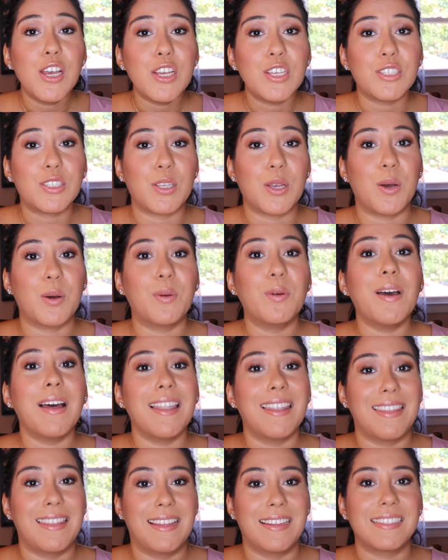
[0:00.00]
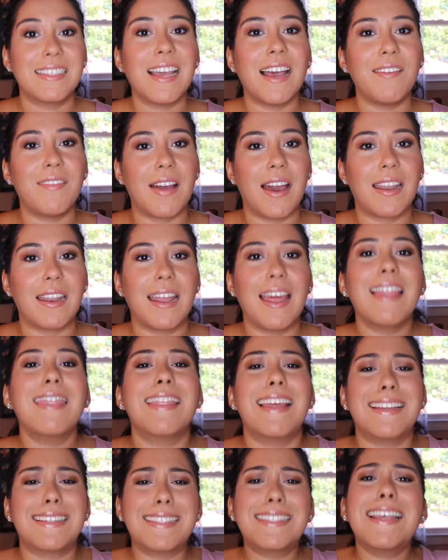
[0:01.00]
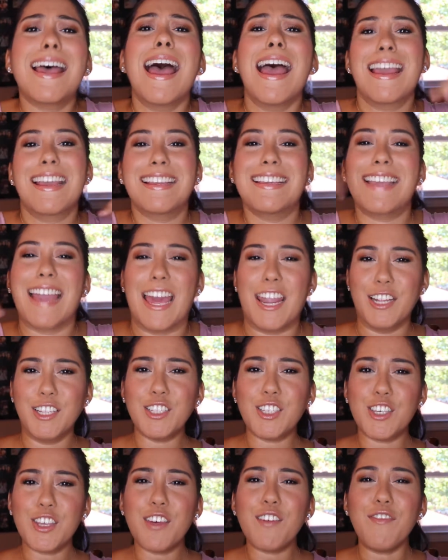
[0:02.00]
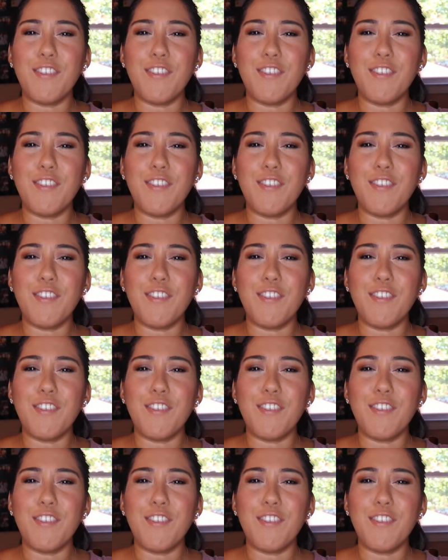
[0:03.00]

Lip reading: So let's have at it. Let's get into the